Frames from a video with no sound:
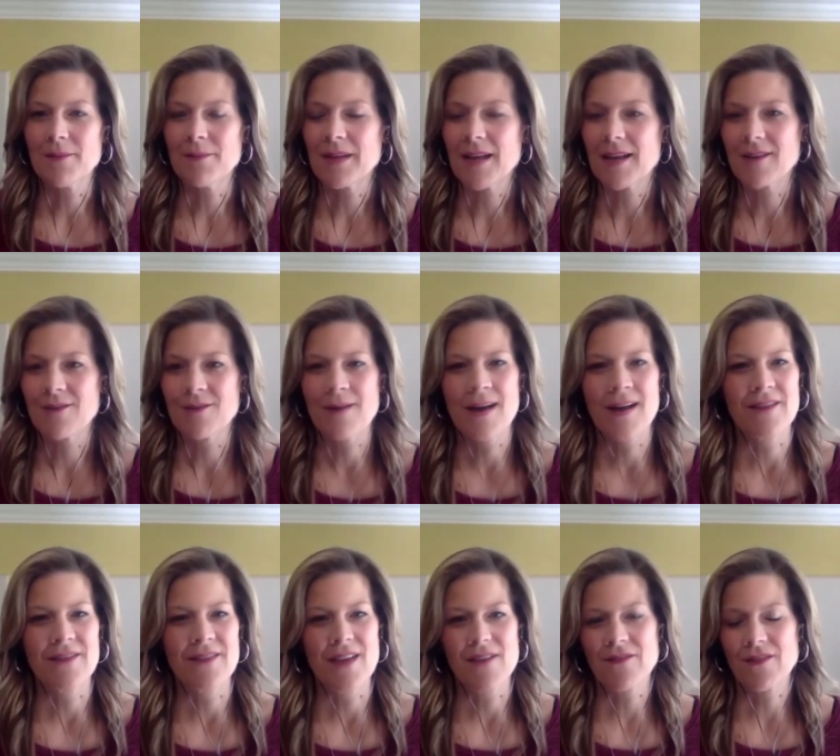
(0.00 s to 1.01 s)
but I grew out of
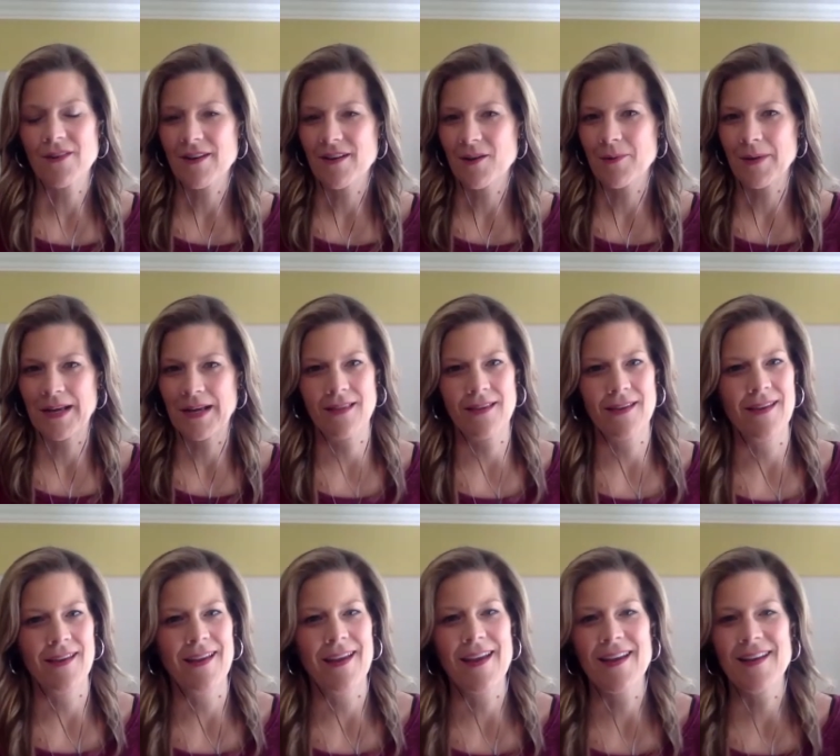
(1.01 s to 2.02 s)
that very
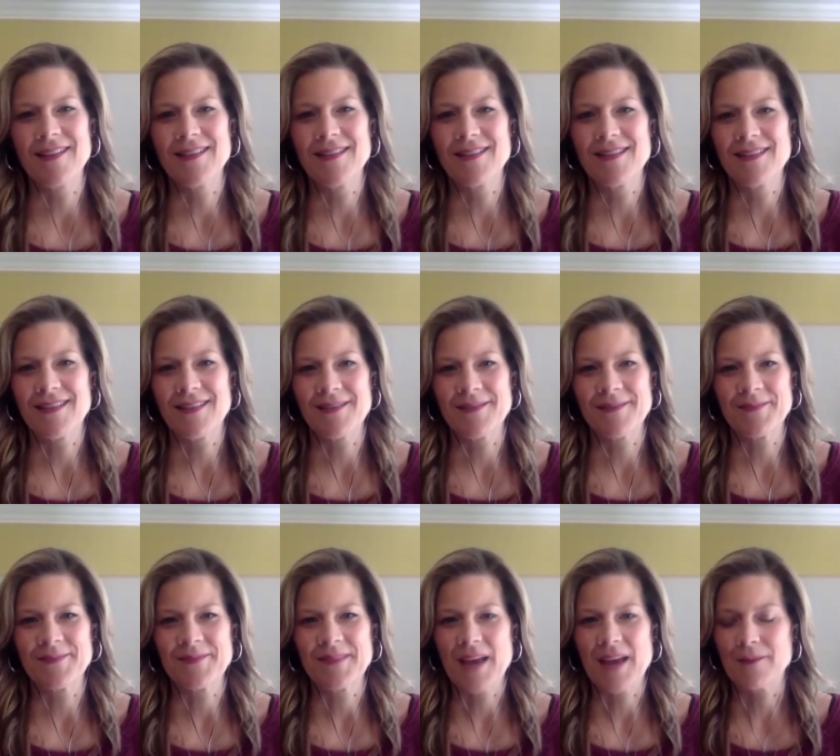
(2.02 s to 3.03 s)
quickly. And
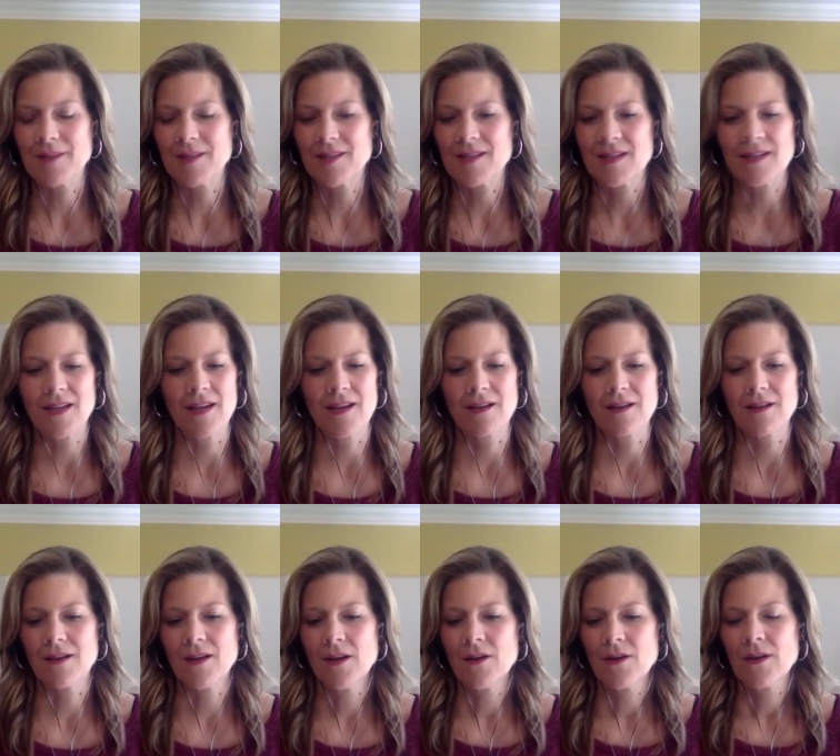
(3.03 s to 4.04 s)
I was studying
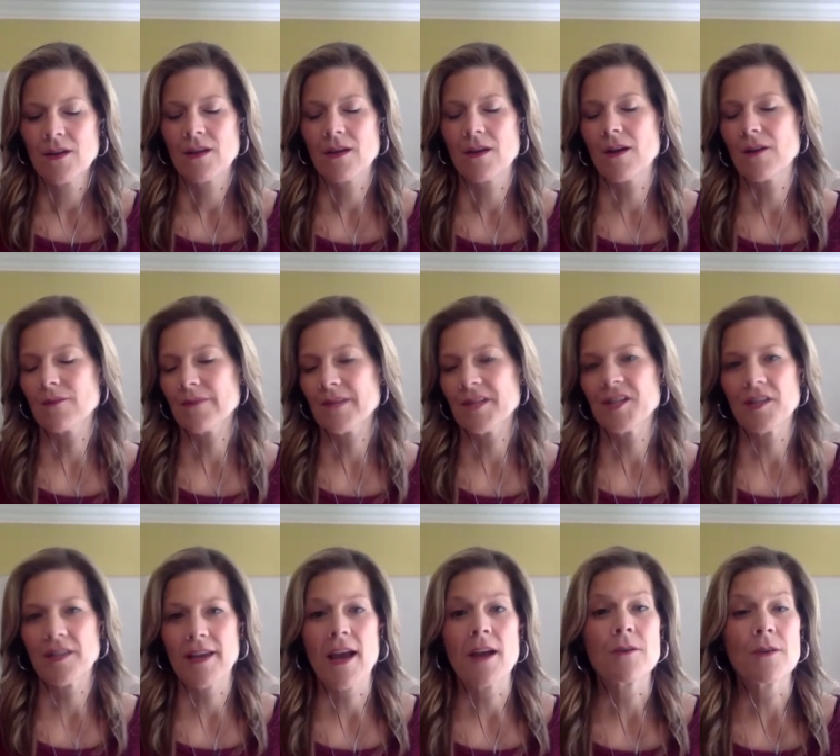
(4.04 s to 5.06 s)

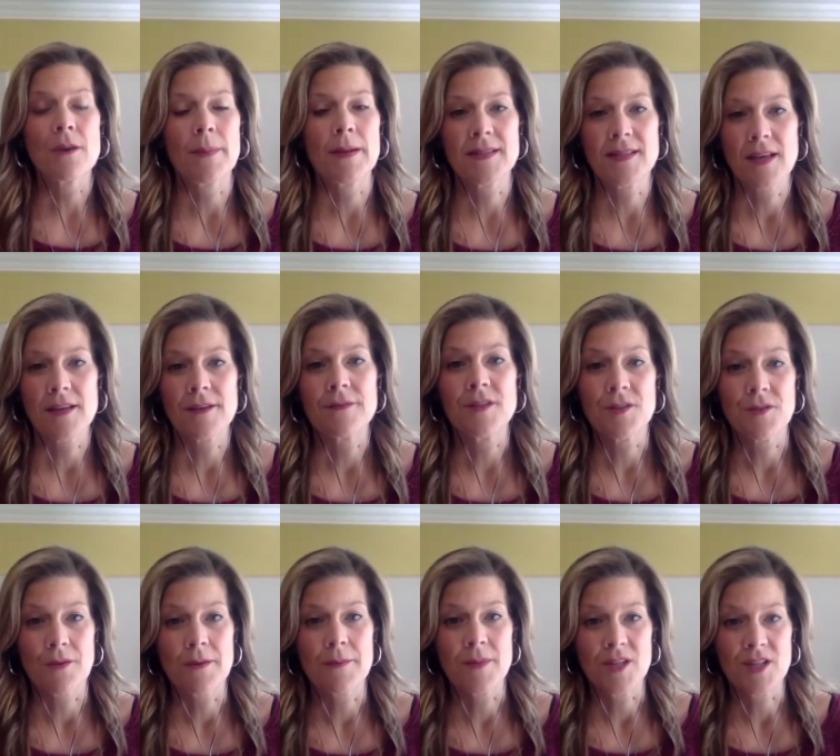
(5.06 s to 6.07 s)
regionally. I grew up outside of
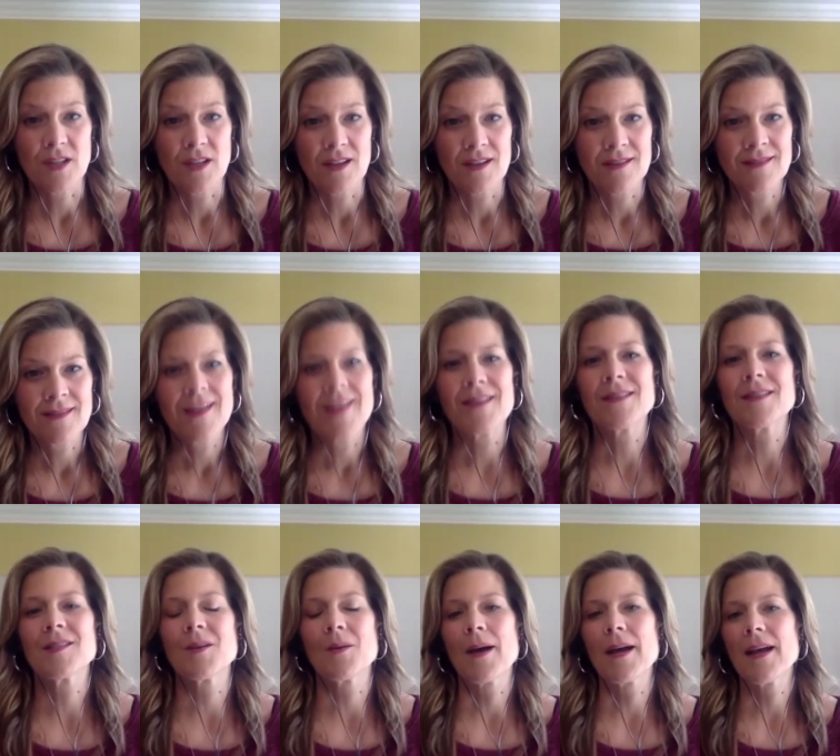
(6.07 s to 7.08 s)
Detroit, Michigan. And
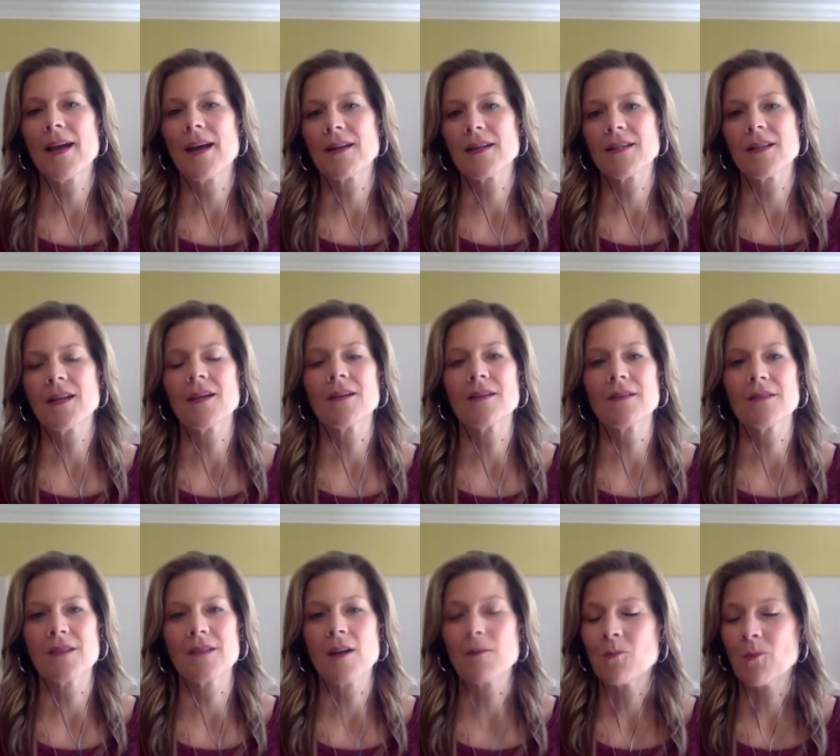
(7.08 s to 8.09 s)
so I had
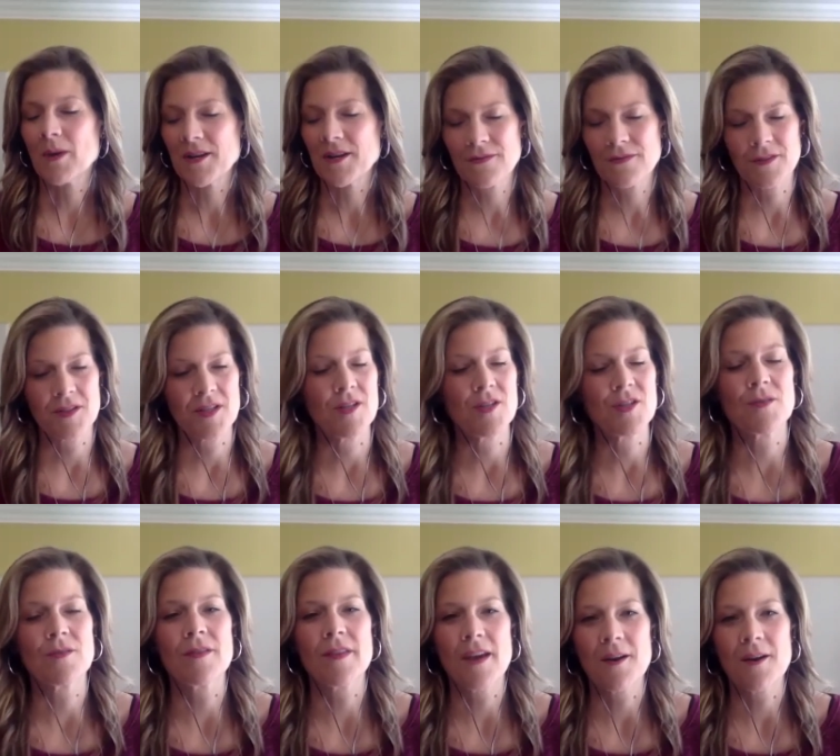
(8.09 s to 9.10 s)
a wonderful
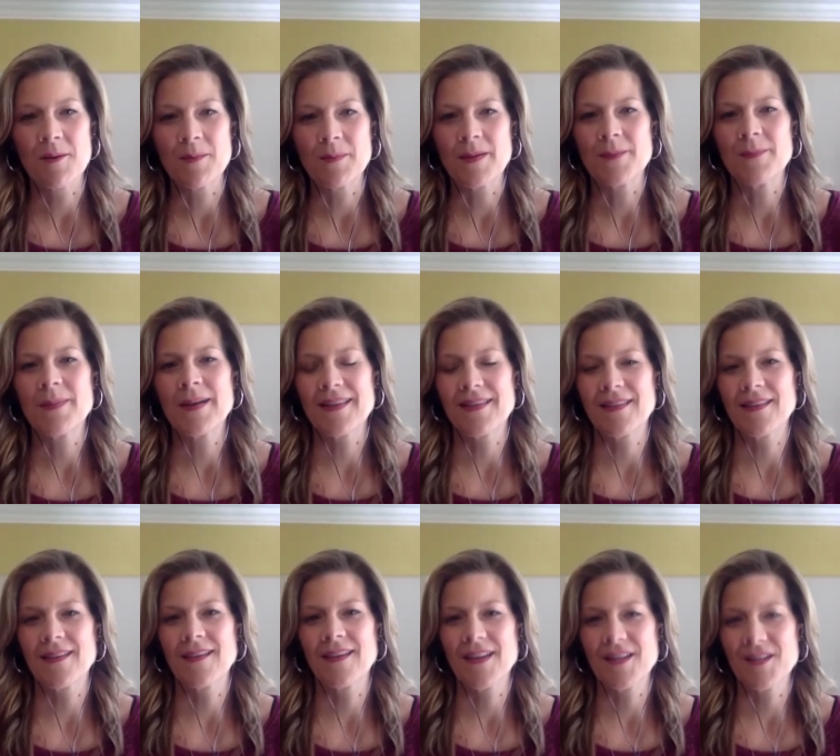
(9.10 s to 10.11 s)
teacher there. But by
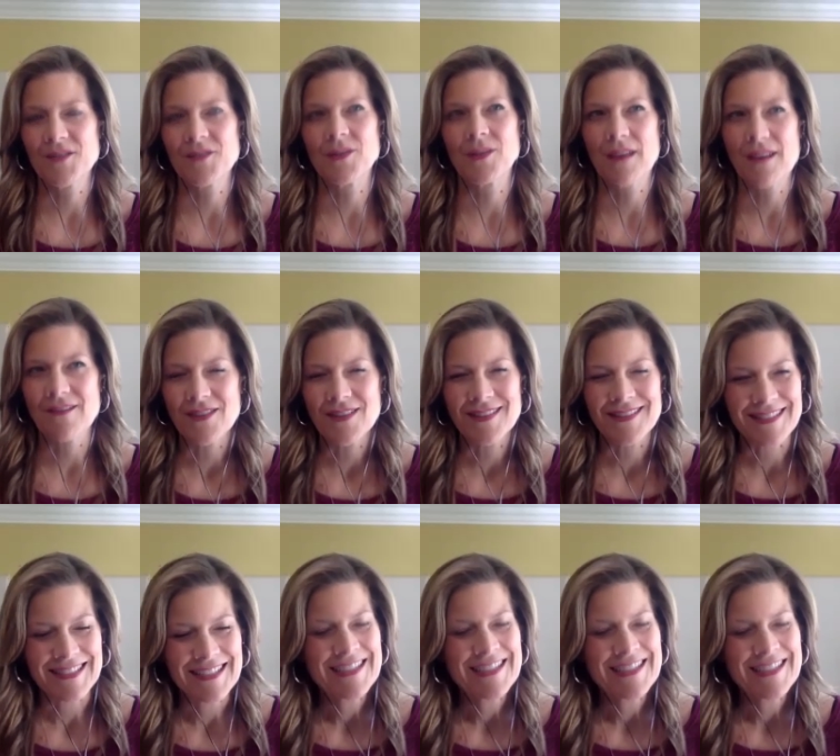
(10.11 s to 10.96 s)
the age of 11,